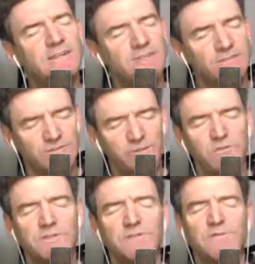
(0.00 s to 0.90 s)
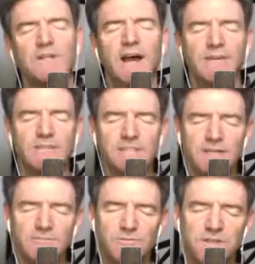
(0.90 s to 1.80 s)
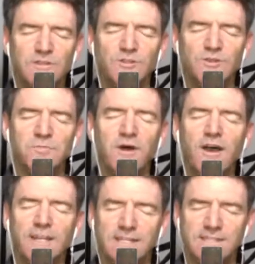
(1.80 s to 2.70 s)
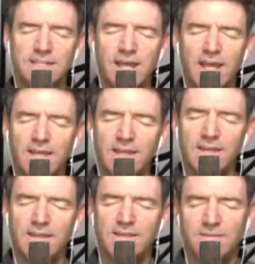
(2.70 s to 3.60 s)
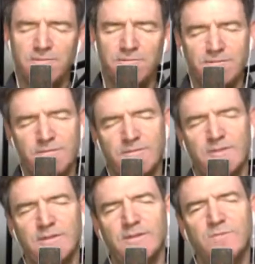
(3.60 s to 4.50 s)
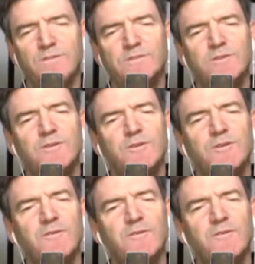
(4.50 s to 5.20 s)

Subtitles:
So if you were to allow yourself to be in your body today, what would you do?